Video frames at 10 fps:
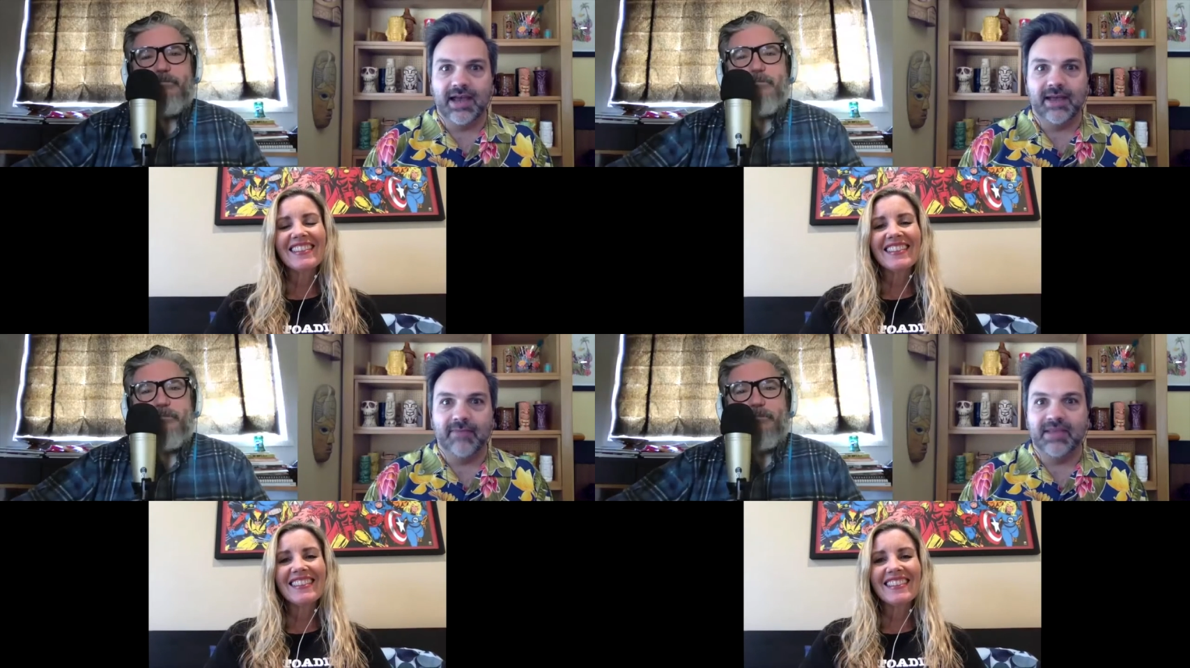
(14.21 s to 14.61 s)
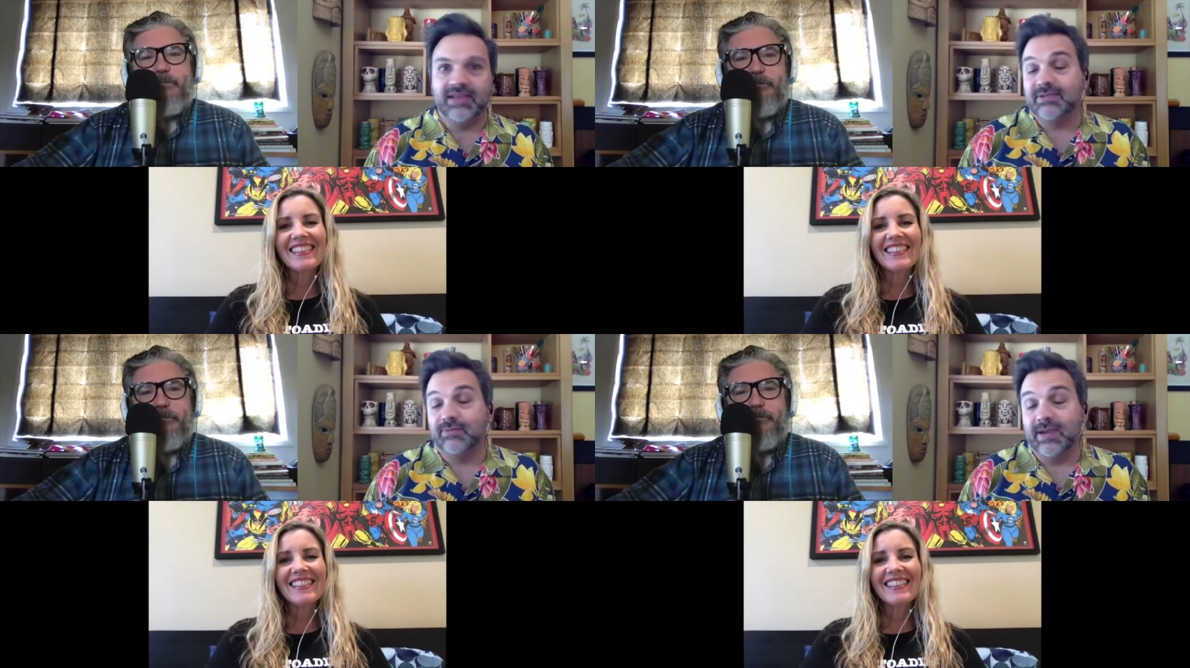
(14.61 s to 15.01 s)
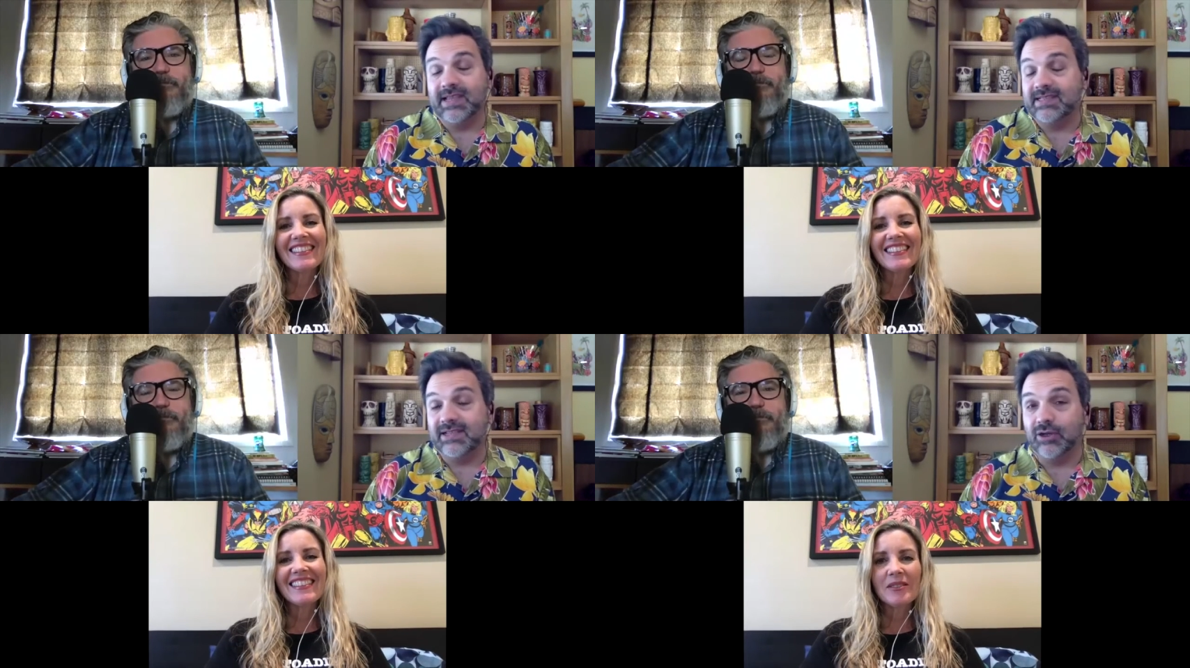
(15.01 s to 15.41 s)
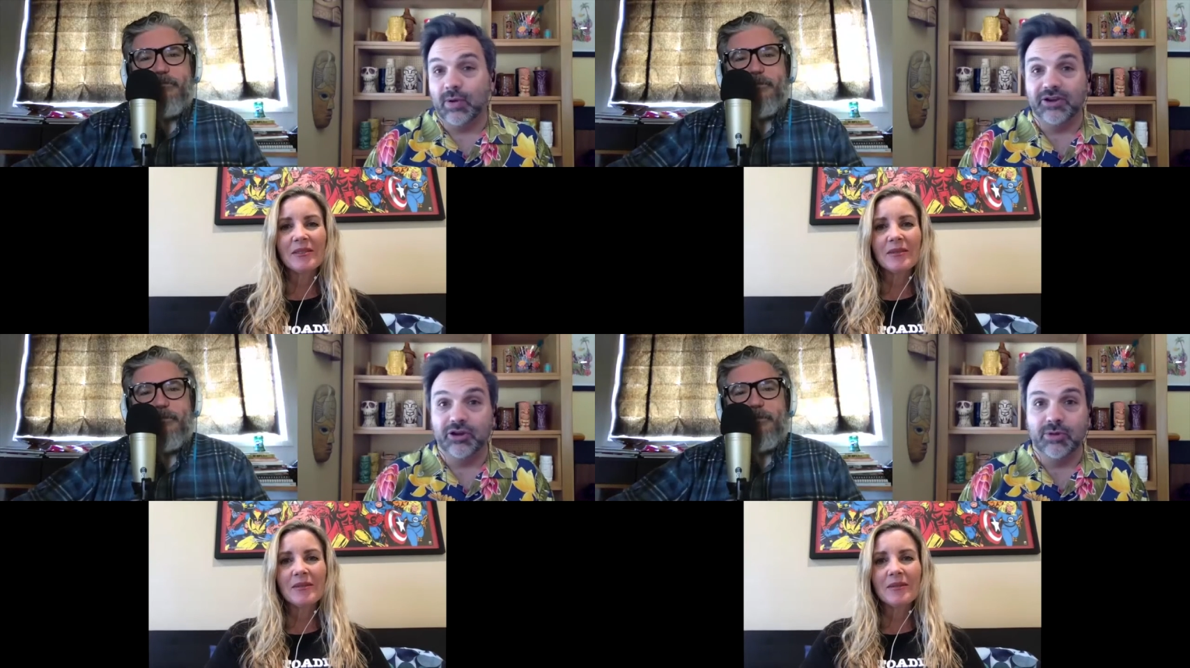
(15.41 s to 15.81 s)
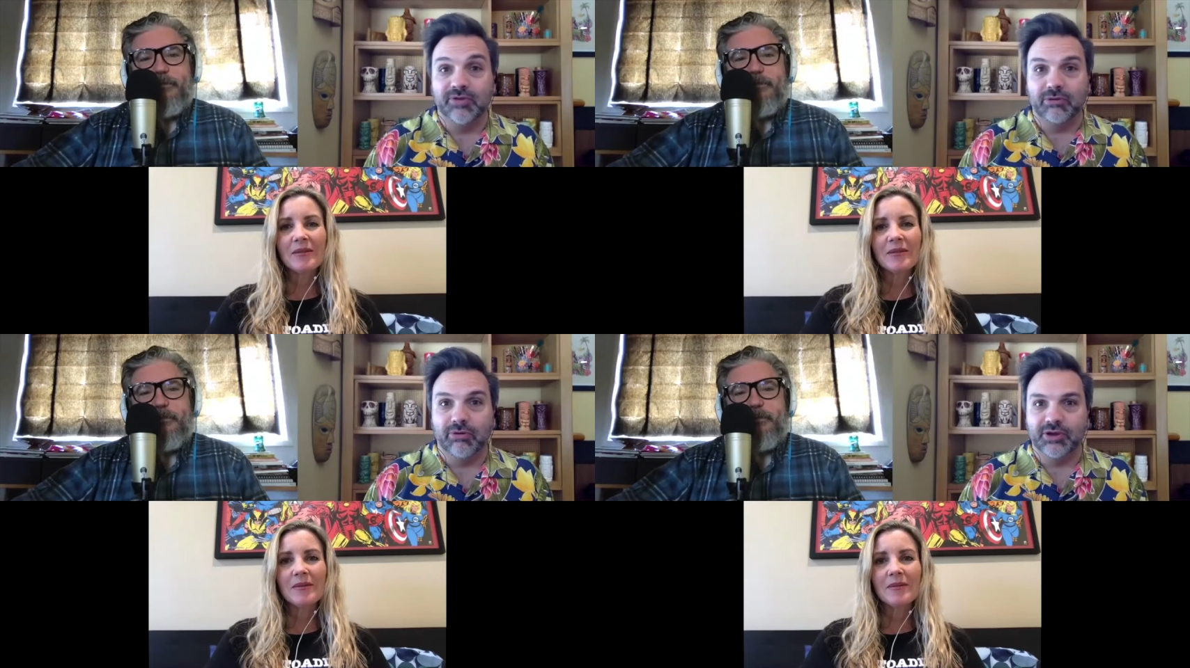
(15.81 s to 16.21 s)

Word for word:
Speaker 1: because we still want to do movie reviews.